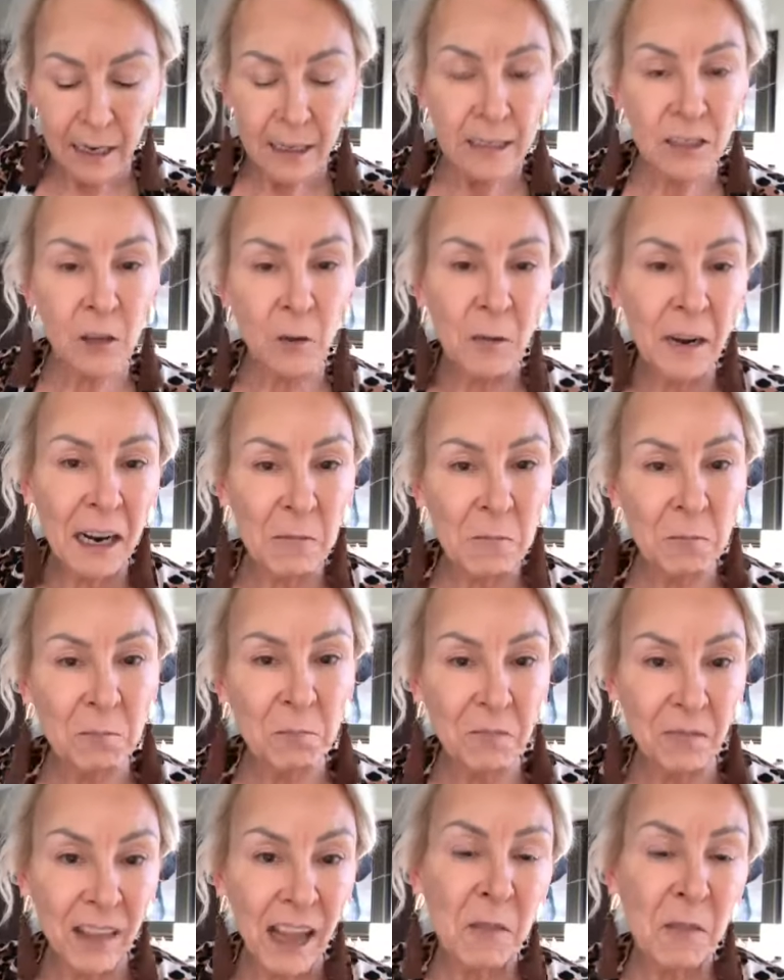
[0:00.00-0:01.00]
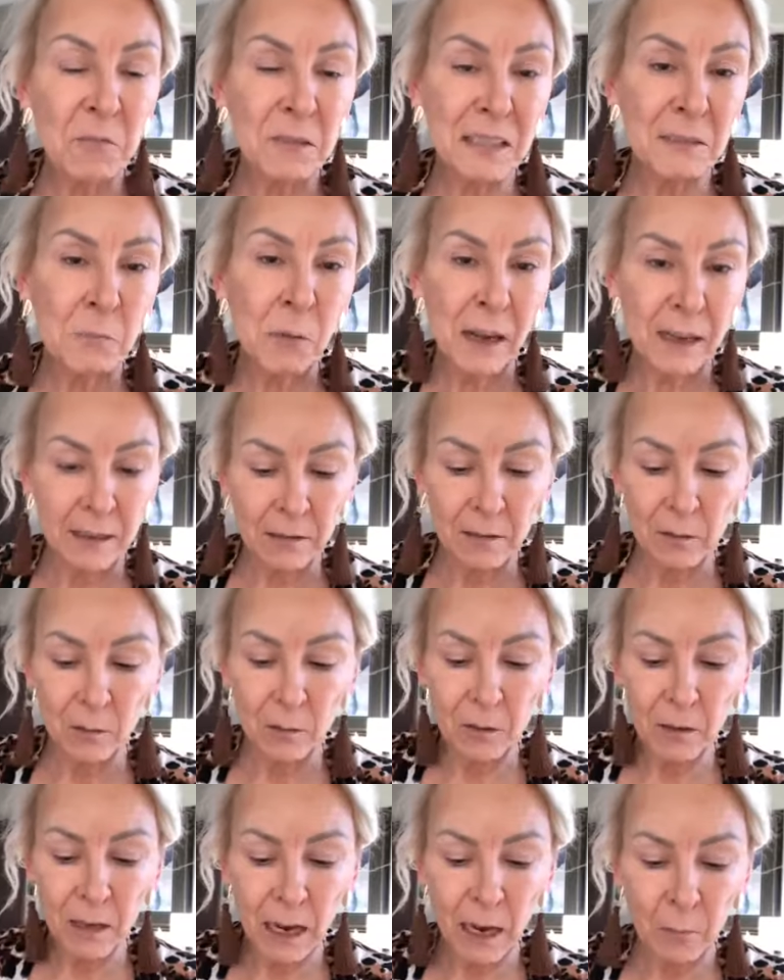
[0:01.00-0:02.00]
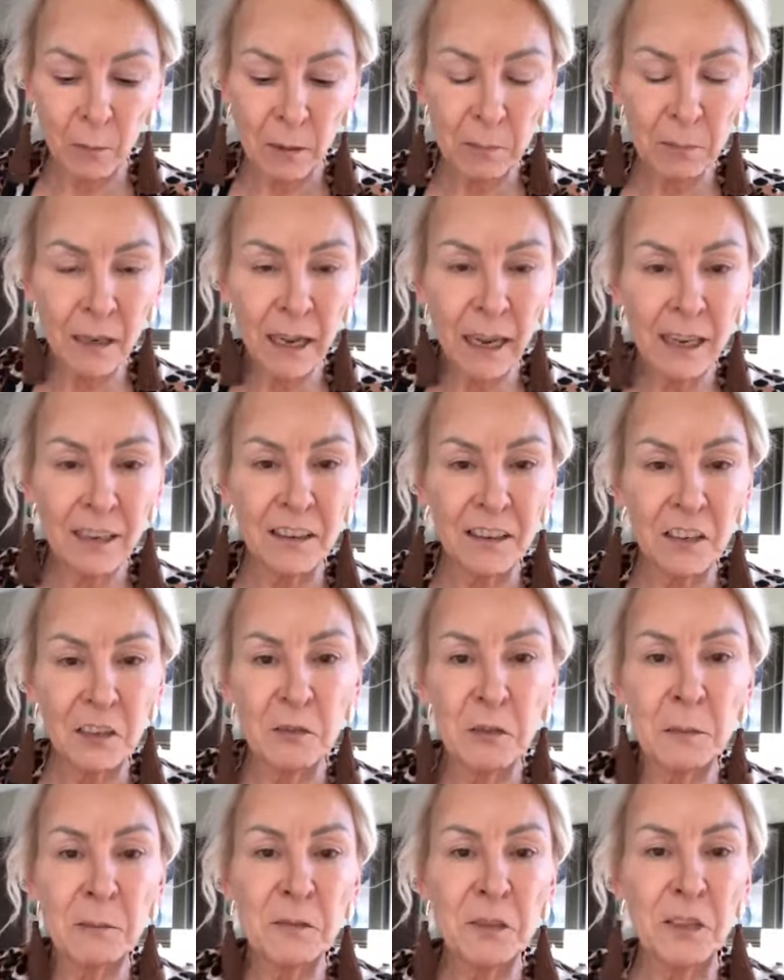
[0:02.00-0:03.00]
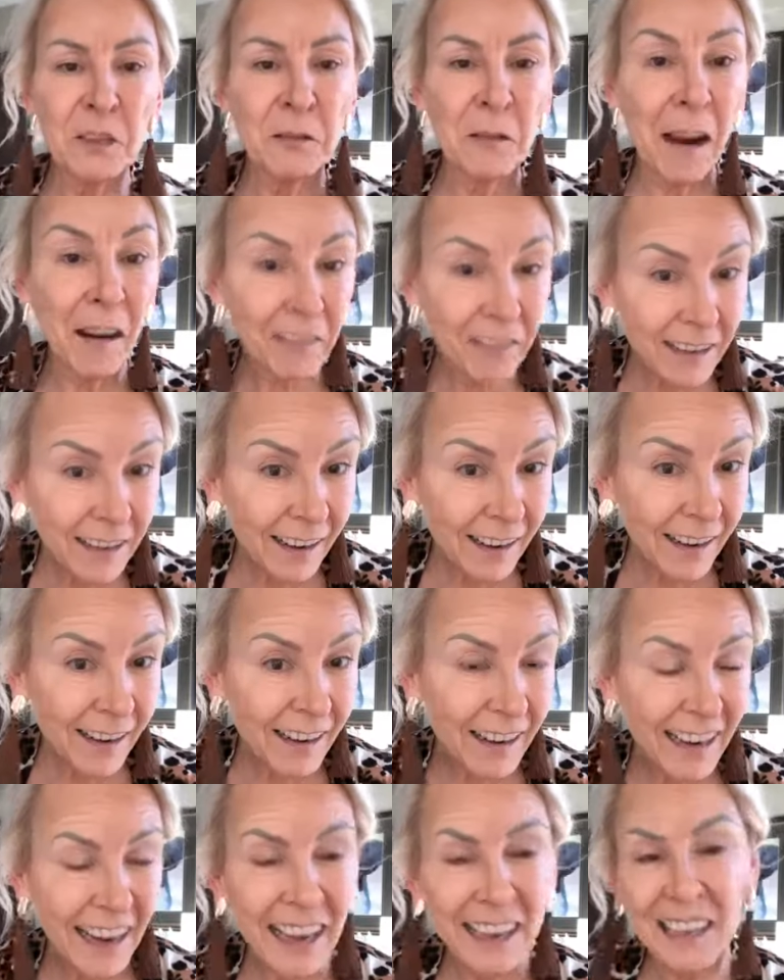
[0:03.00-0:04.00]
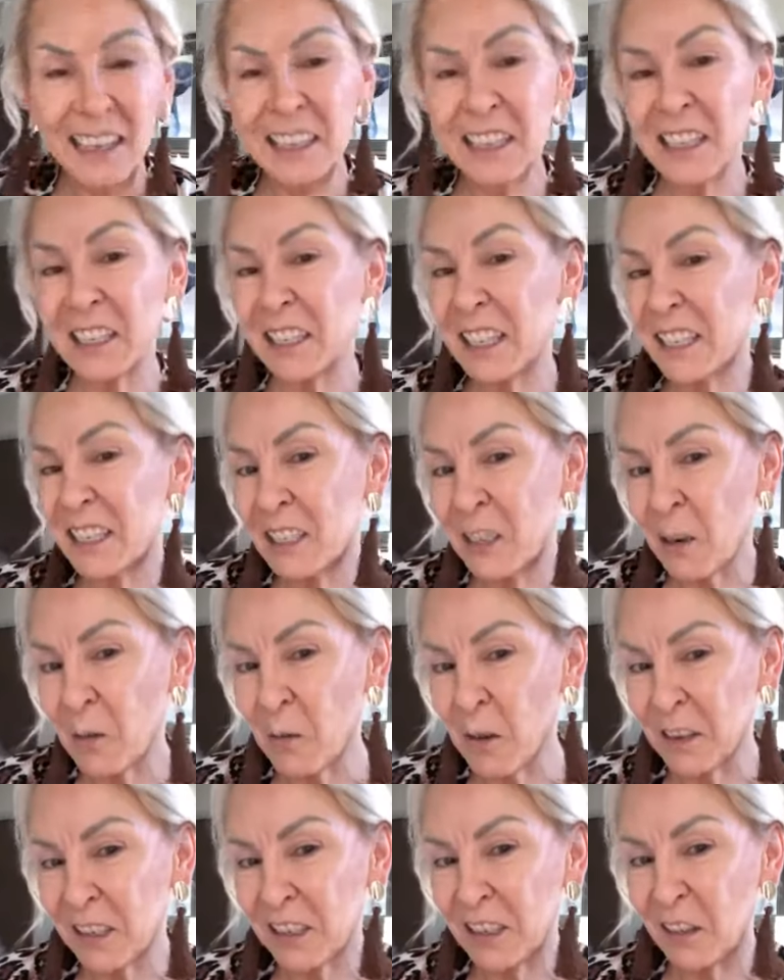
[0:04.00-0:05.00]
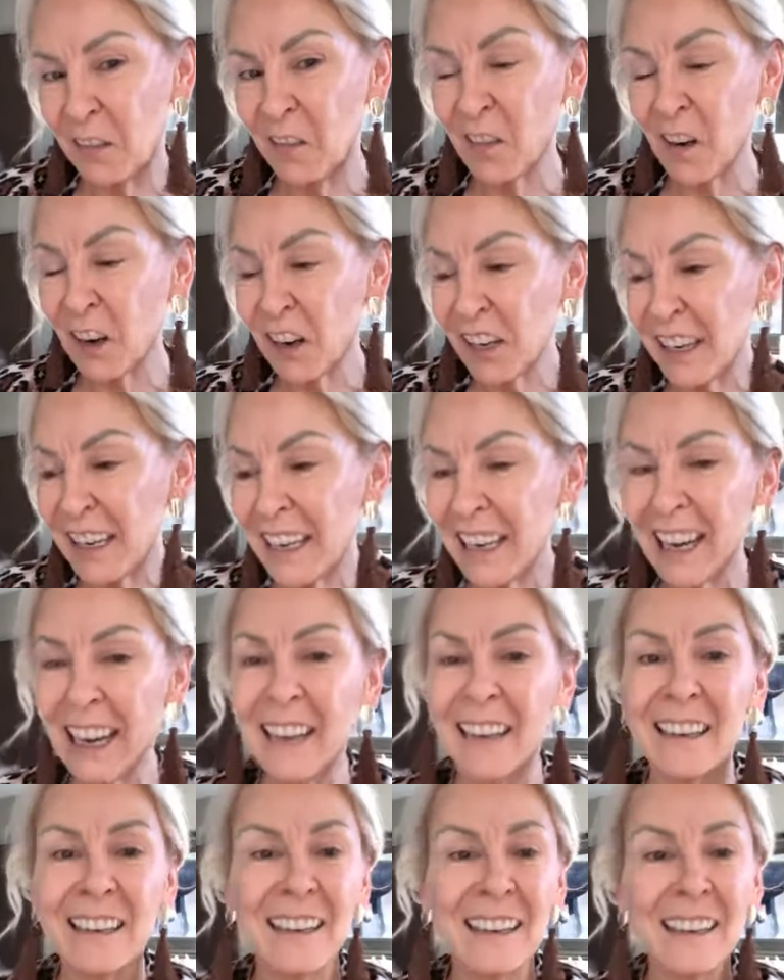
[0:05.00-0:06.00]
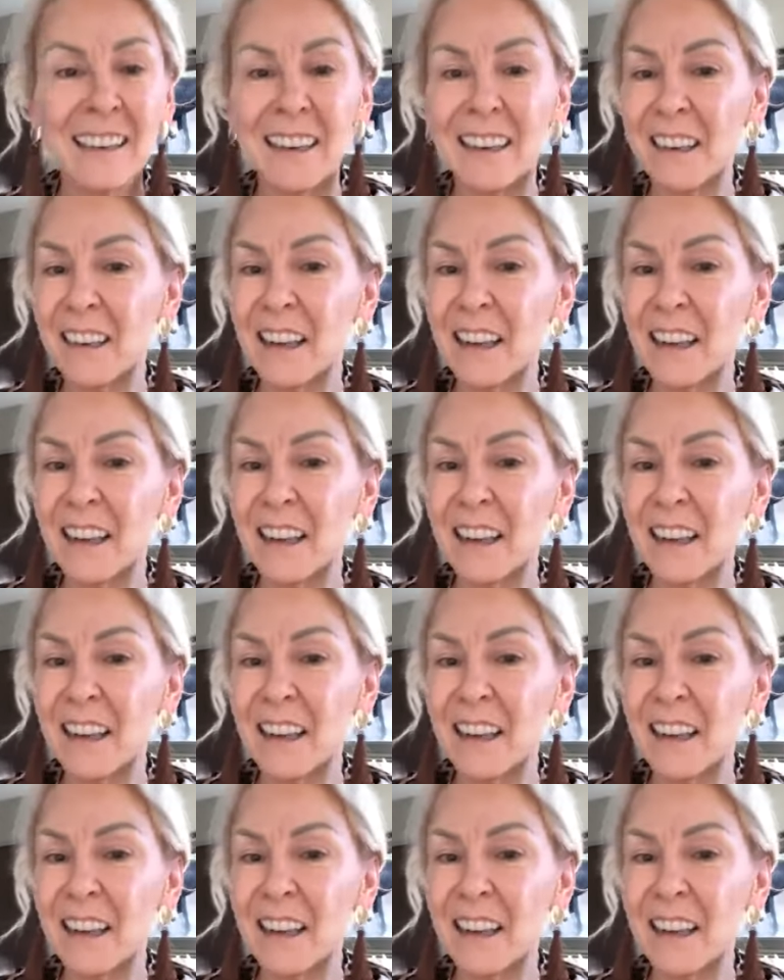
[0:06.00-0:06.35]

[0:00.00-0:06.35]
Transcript: So I that was when uh, we planned the trip to Africa and I did get to go on a safari and